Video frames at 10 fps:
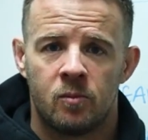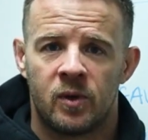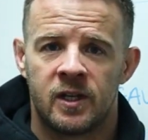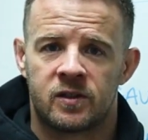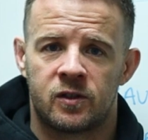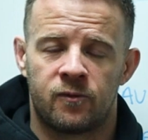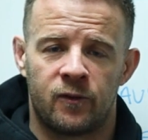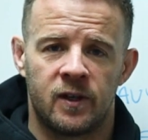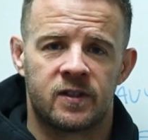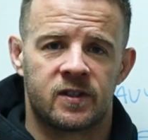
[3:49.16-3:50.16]
But it's the
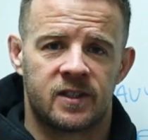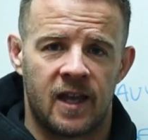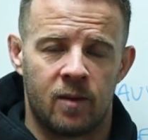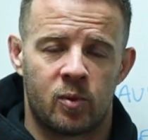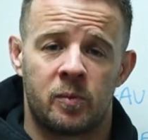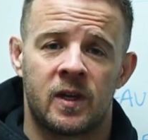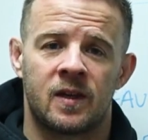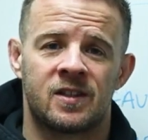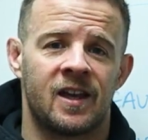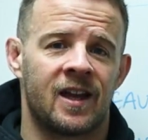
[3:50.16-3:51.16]
first step
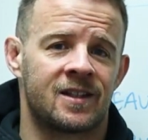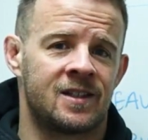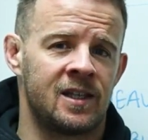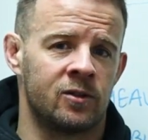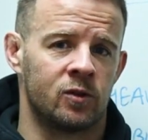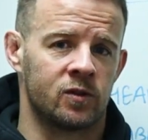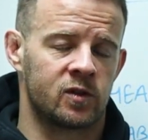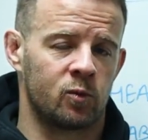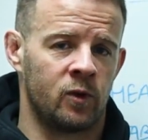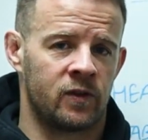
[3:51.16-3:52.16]
because it
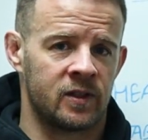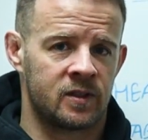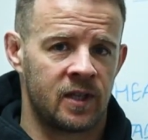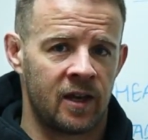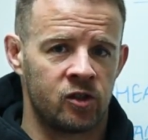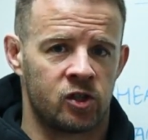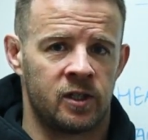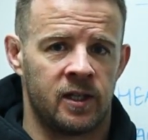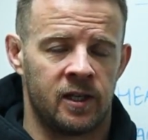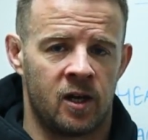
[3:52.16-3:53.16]
deals with the
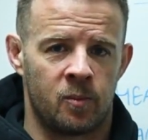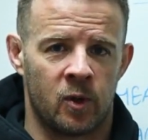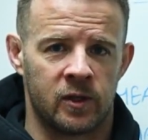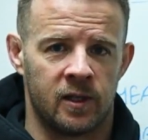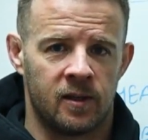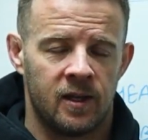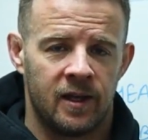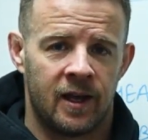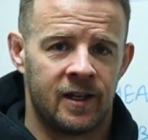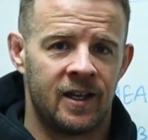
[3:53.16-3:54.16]
tension in our body
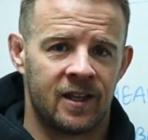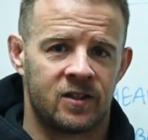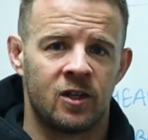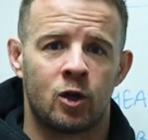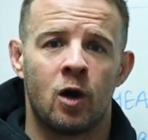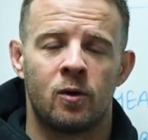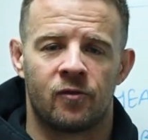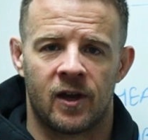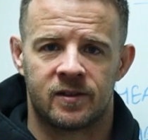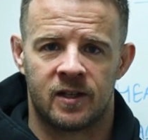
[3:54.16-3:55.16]
and letting go of
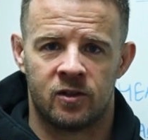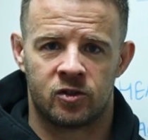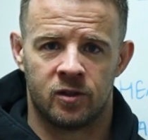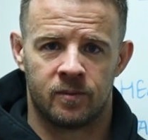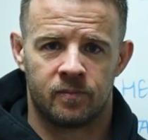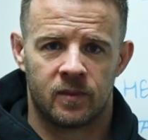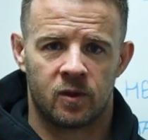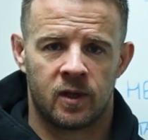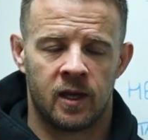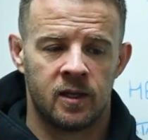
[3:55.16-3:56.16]
that tension,
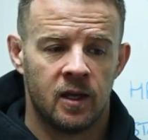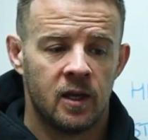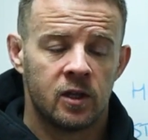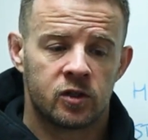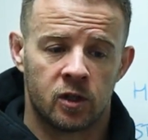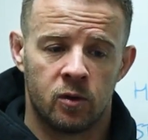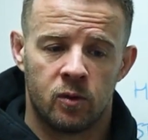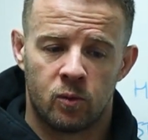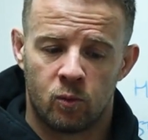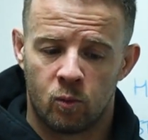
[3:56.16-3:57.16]
okay?
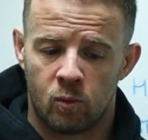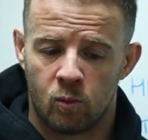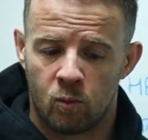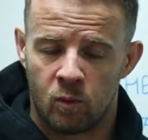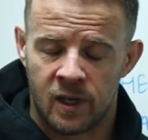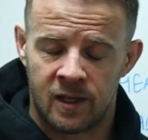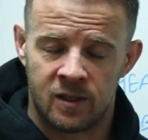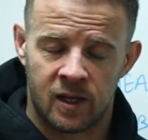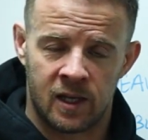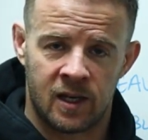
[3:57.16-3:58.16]
So
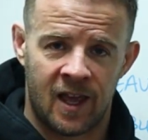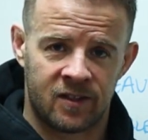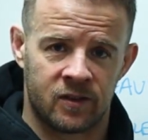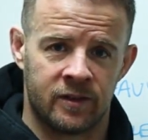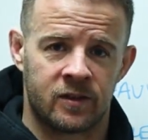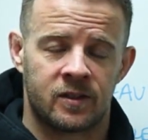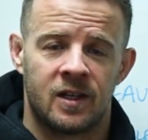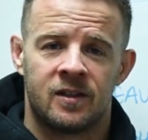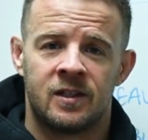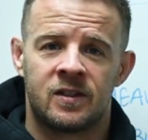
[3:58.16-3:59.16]
in essence,
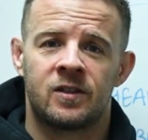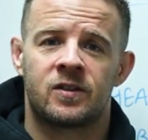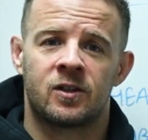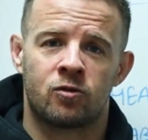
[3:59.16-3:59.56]
this is the